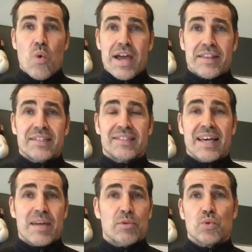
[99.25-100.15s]
weigh the
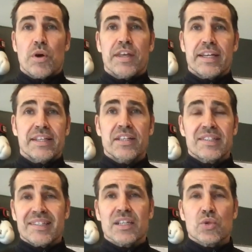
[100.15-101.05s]
same as what they did
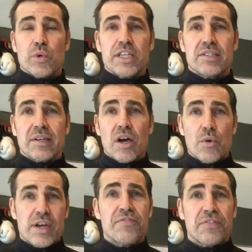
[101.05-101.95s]
six weeks ago,
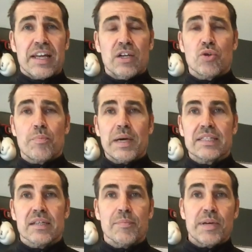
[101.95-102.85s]
if they look better,